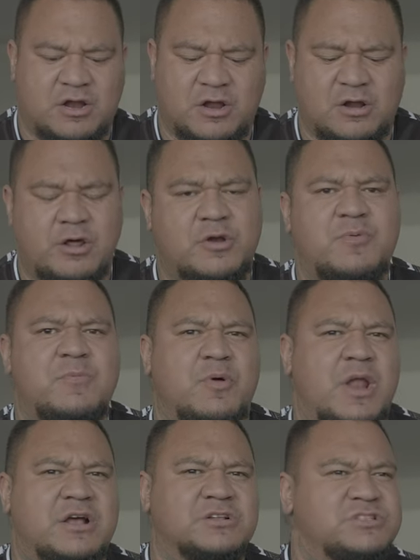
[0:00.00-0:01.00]
A lot of people
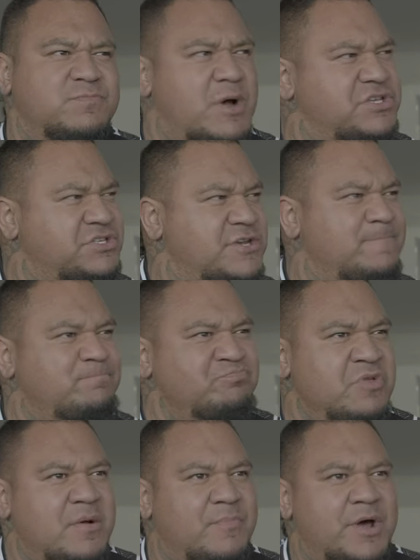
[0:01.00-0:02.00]
like it spicy,
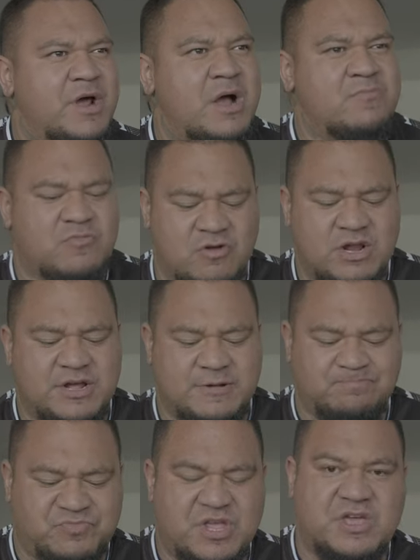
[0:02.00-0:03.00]
but I'm really
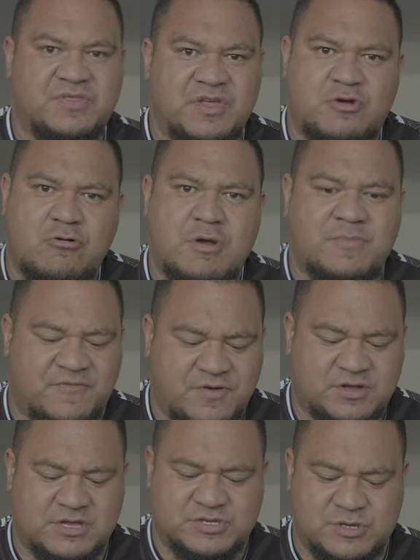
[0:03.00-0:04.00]
digging the cream effect here.